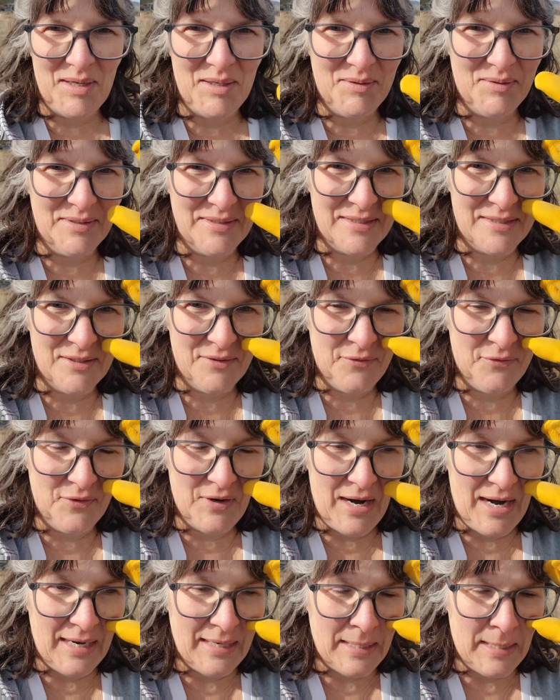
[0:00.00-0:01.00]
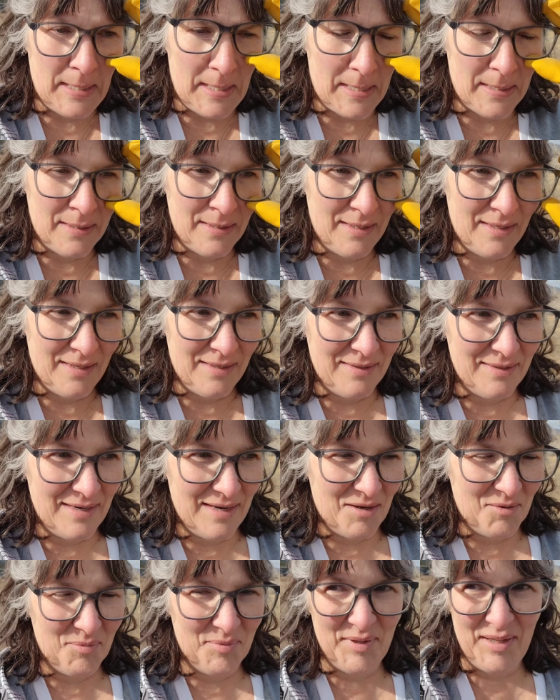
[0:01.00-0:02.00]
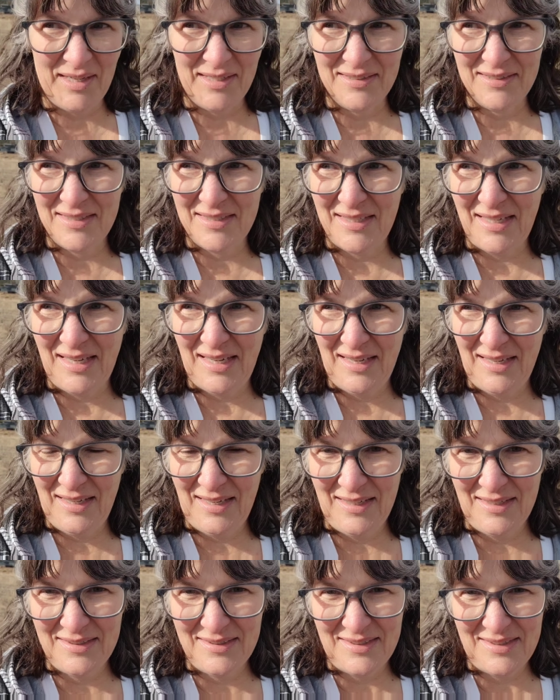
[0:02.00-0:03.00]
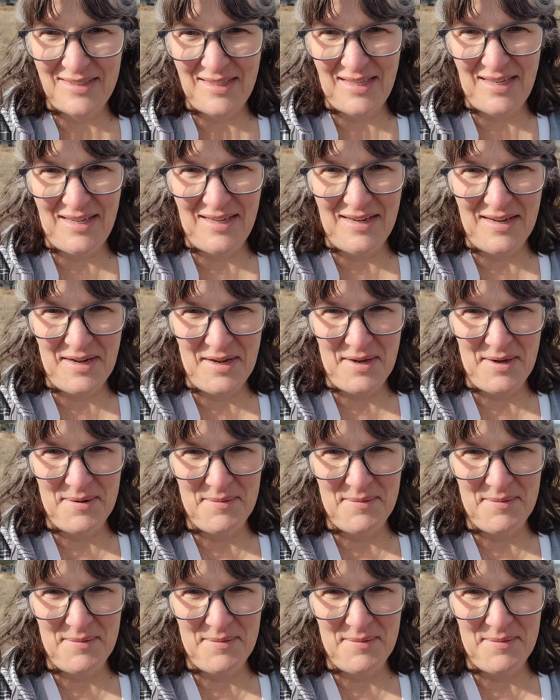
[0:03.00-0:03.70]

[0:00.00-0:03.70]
B was the fracking, and now plan C is the